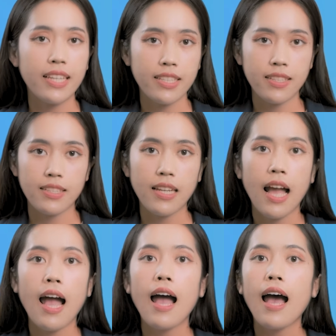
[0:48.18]
record,
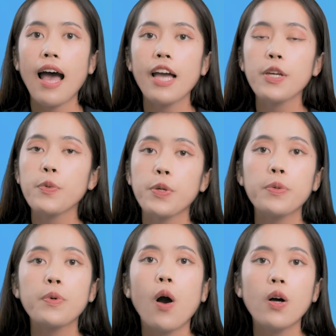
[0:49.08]
I
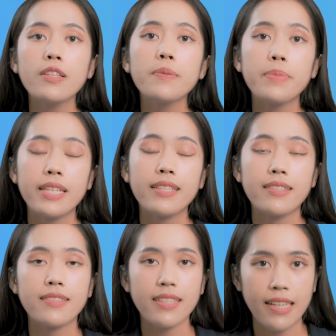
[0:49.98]
will only be
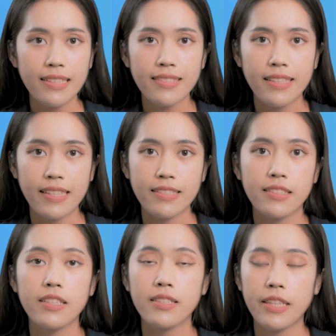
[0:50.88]
discussing
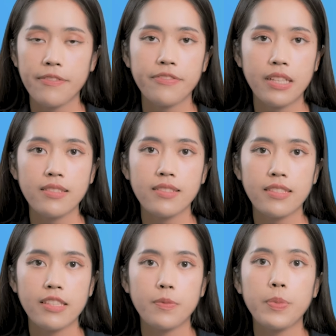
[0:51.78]
the
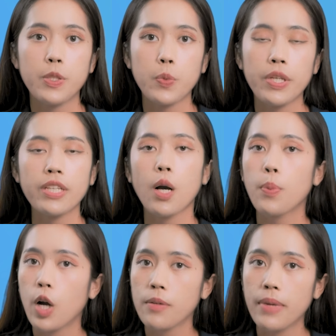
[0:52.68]
differences between
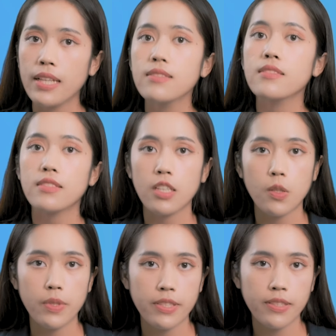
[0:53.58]
apartment,
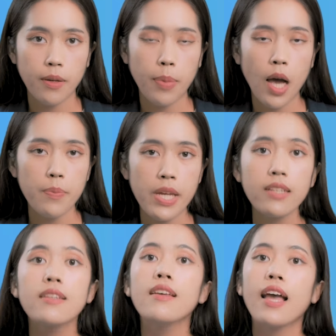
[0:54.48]
service
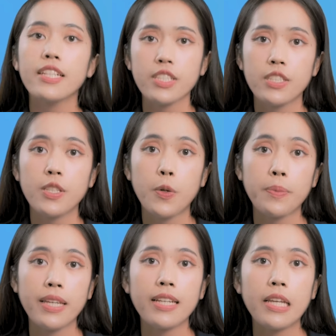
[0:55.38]
apartment, and
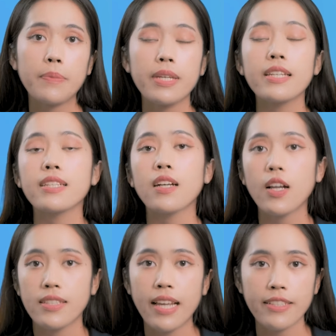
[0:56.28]
condominium in the
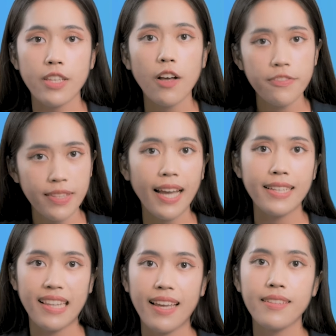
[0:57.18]
context of
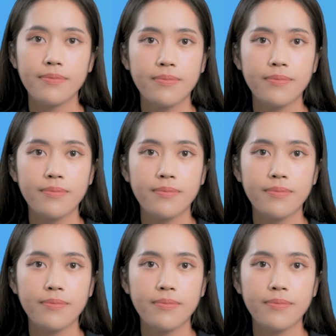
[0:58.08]
Thailand.